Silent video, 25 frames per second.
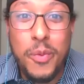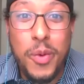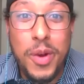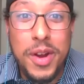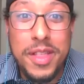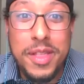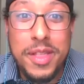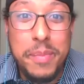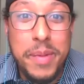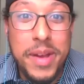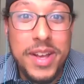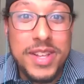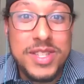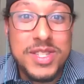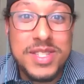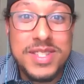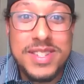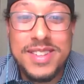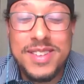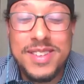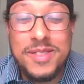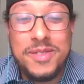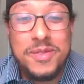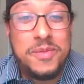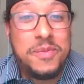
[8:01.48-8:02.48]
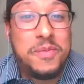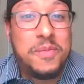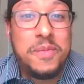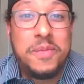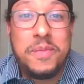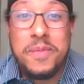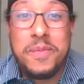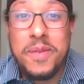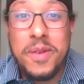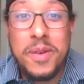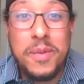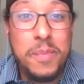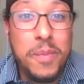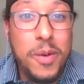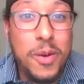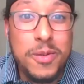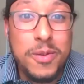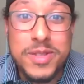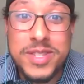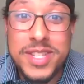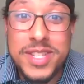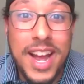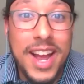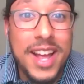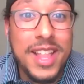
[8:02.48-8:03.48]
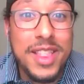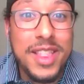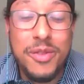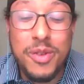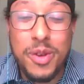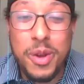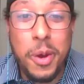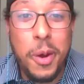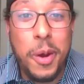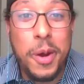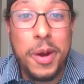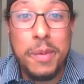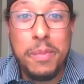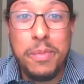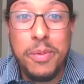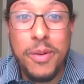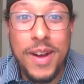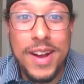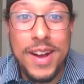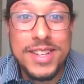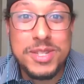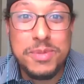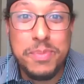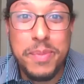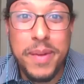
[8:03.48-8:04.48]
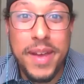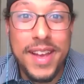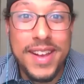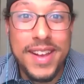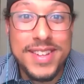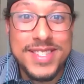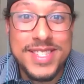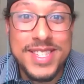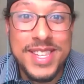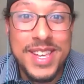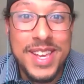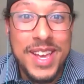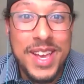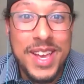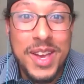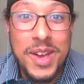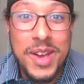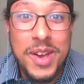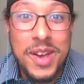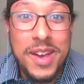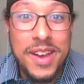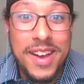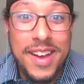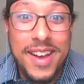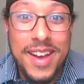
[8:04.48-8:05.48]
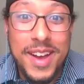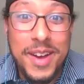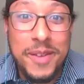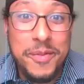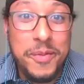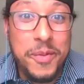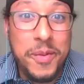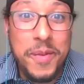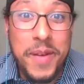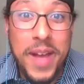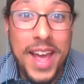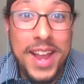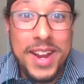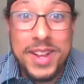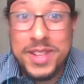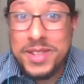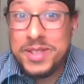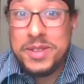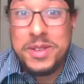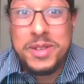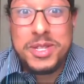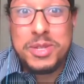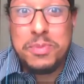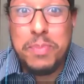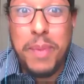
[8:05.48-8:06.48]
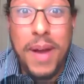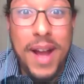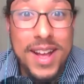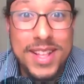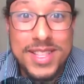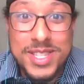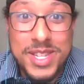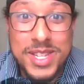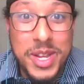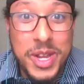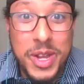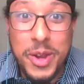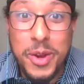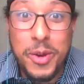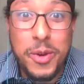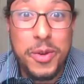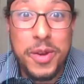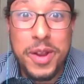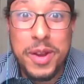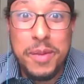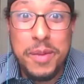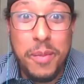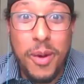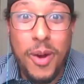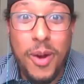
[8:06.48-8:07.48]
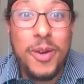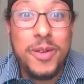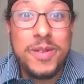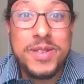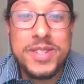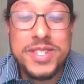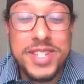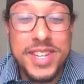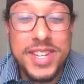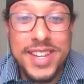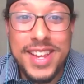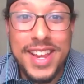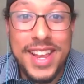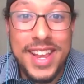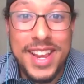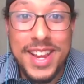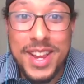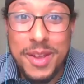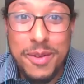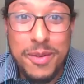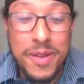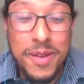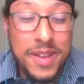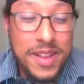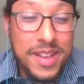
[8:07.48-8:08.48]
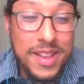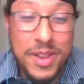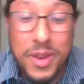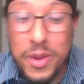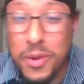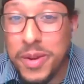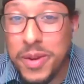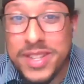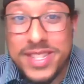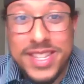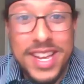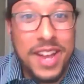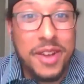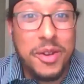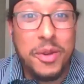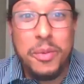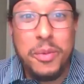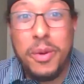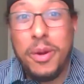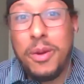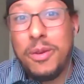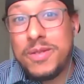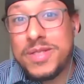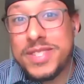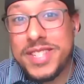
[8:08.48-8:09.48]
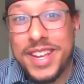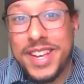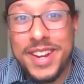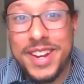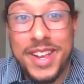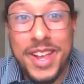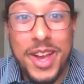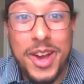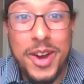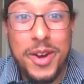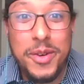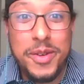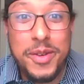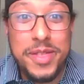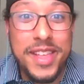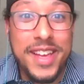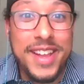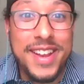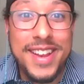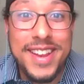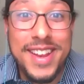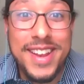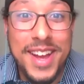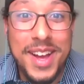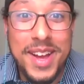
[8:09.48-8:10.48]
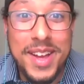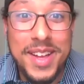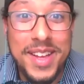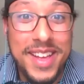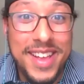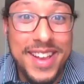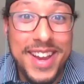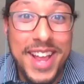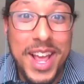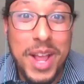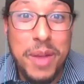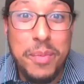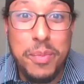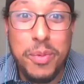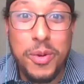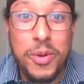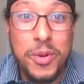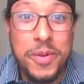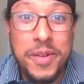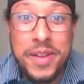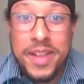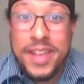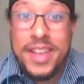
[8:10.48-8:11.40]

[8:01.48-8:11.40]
of the best, most highly regarded prospects had a spot secured in March and he knew exactly where he was going to go. And then in April,